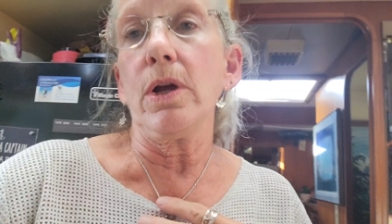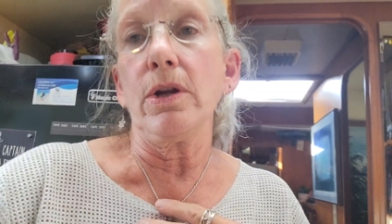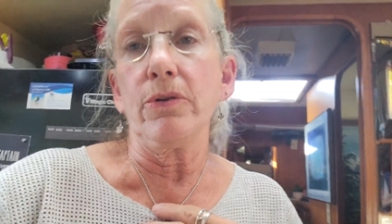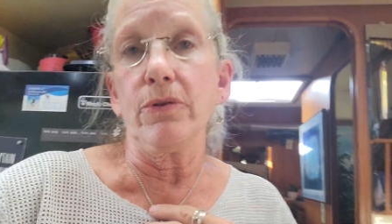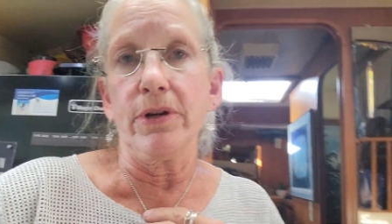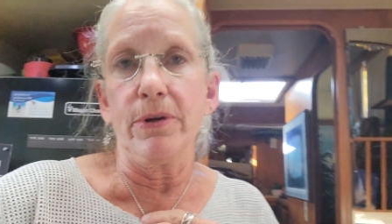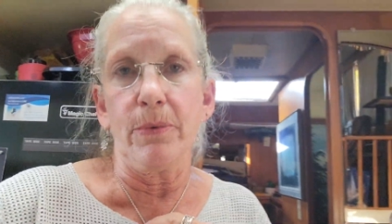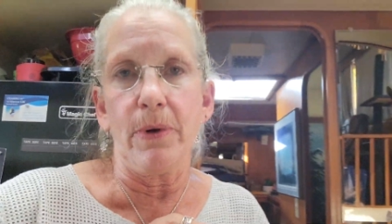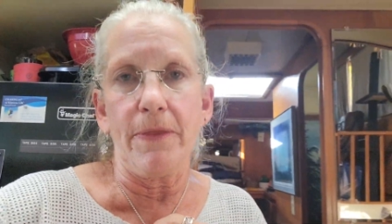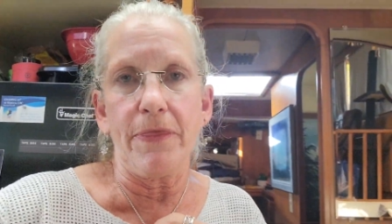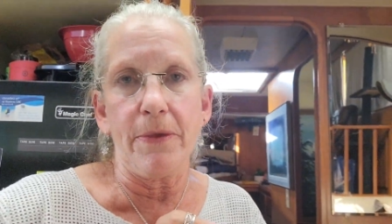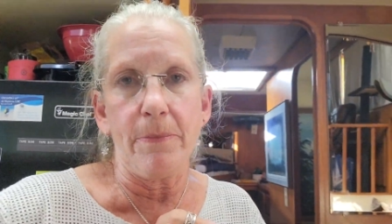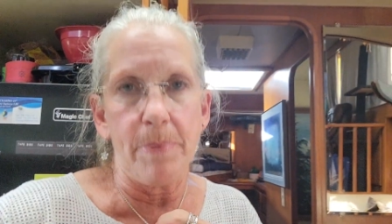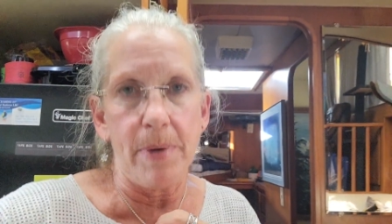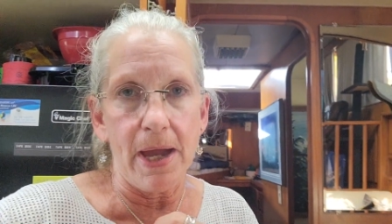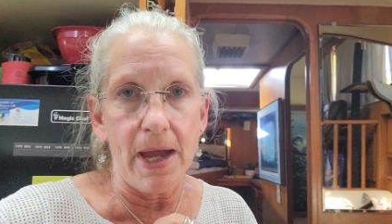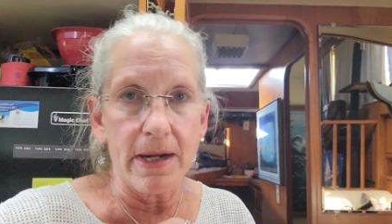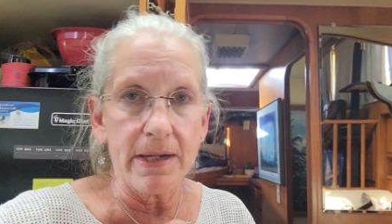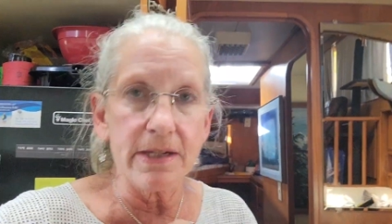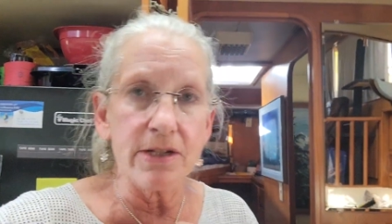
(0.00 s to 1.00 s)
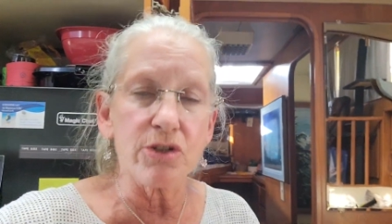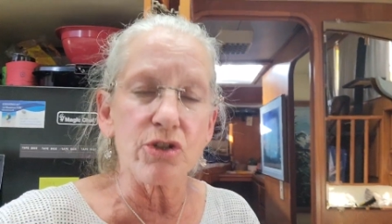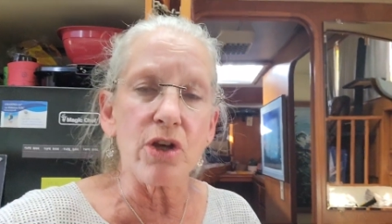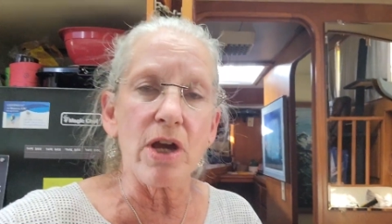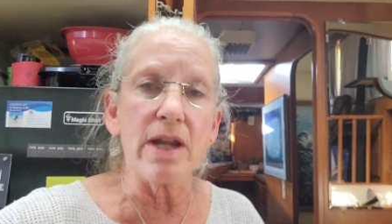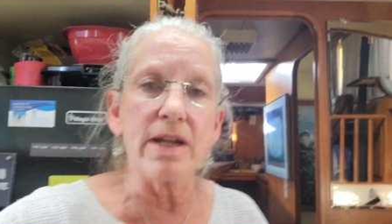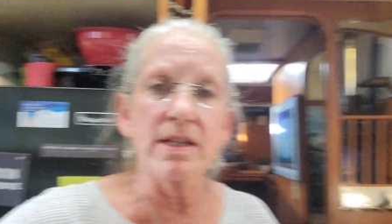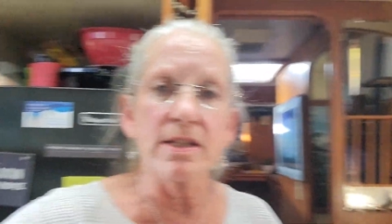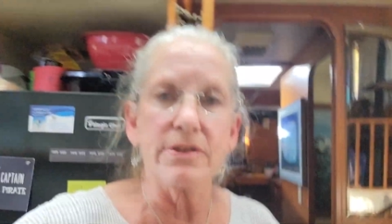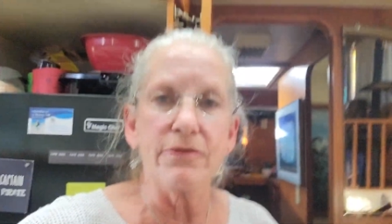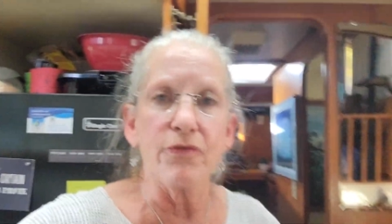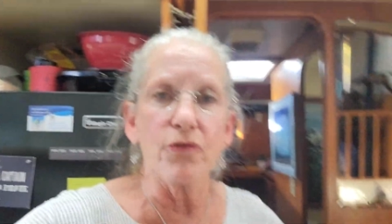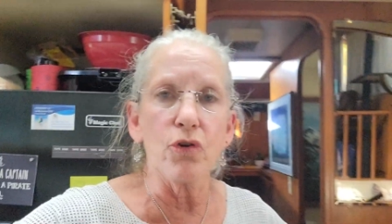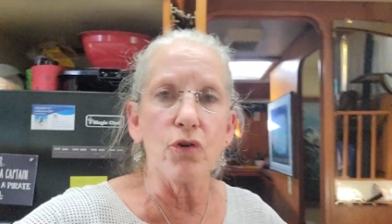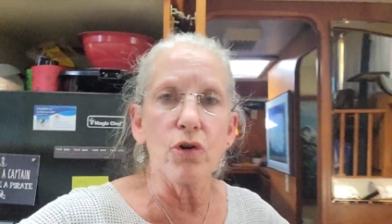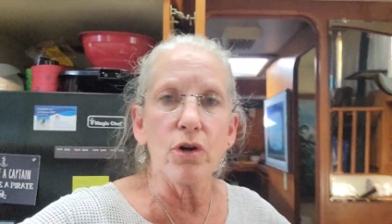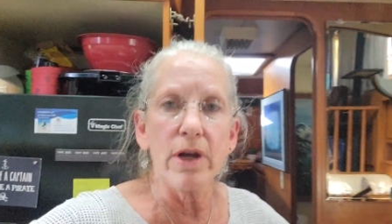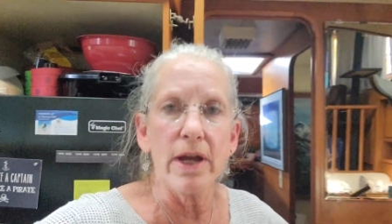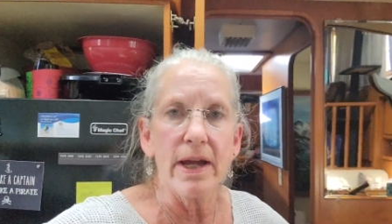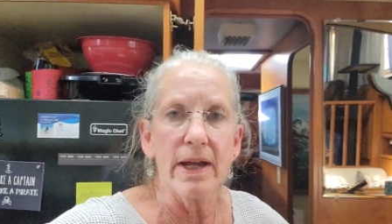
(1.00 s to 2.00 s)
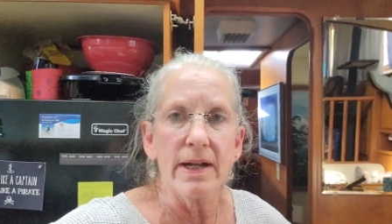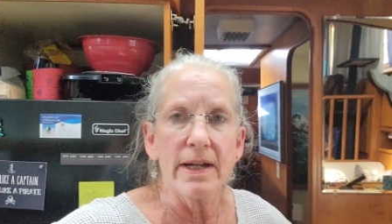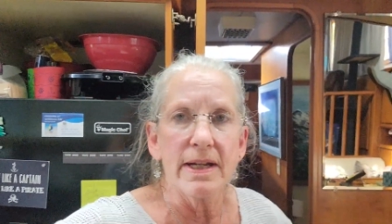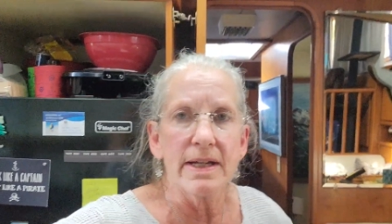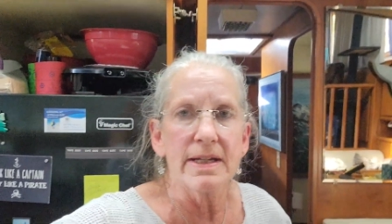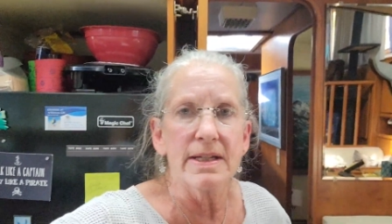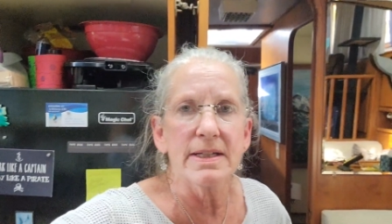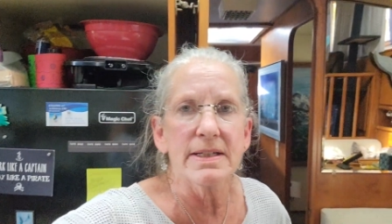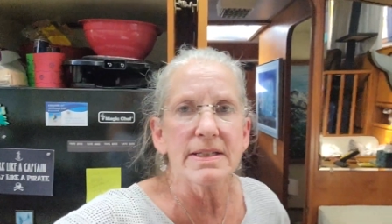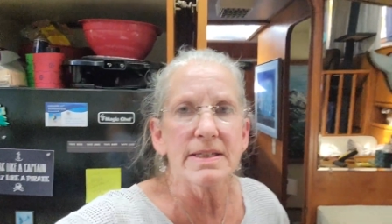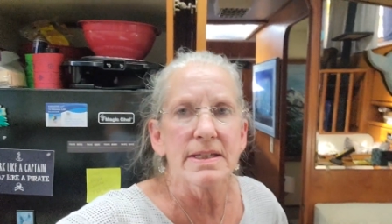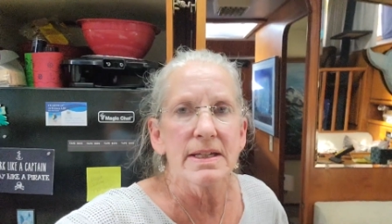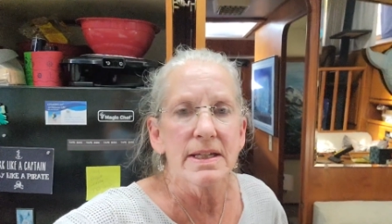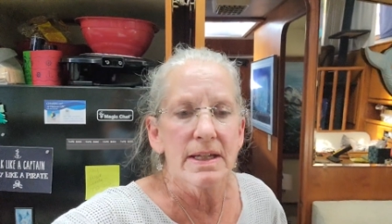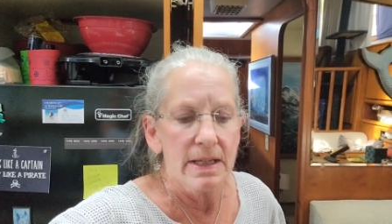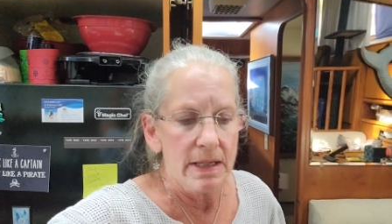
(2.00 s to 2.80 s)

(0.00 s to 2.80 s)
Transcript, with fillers: wondering what the bandage on his forehead is,